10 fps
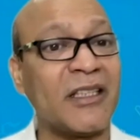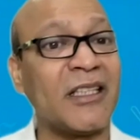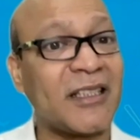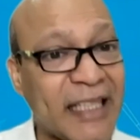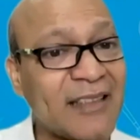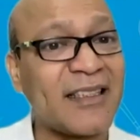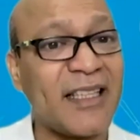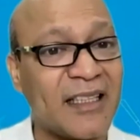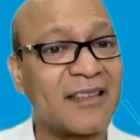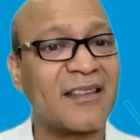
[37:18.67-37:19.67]
it is
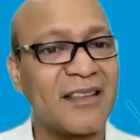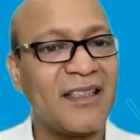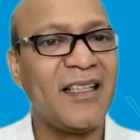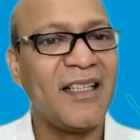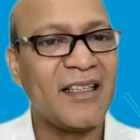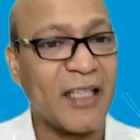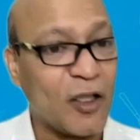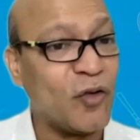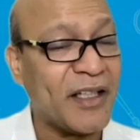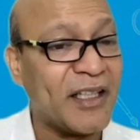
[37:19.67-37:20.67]
testing us,
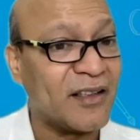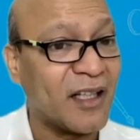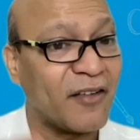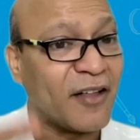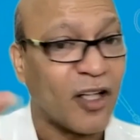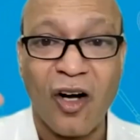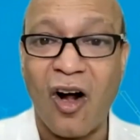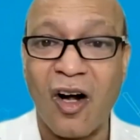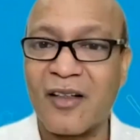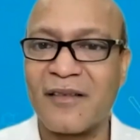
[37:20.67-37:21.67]
that do we deserve it or
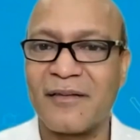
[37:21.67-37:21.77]
not?